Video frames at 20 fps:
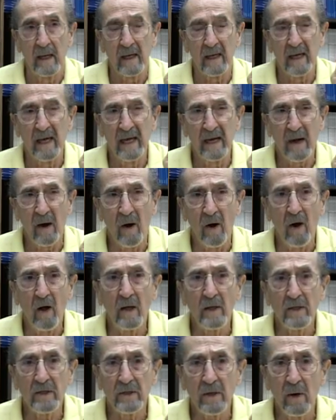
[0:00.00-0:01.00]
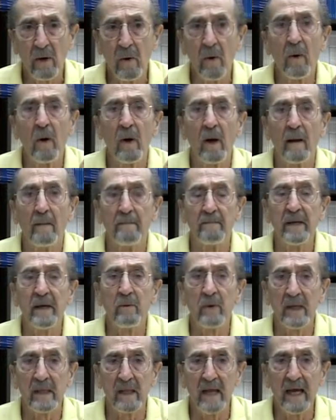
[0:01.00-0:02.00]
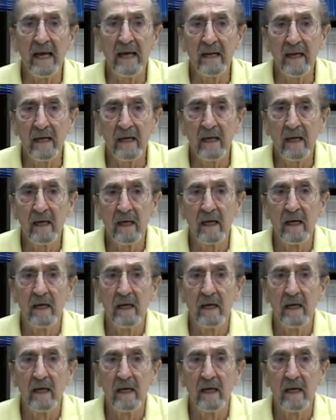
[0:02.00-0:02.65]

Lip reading: can also be related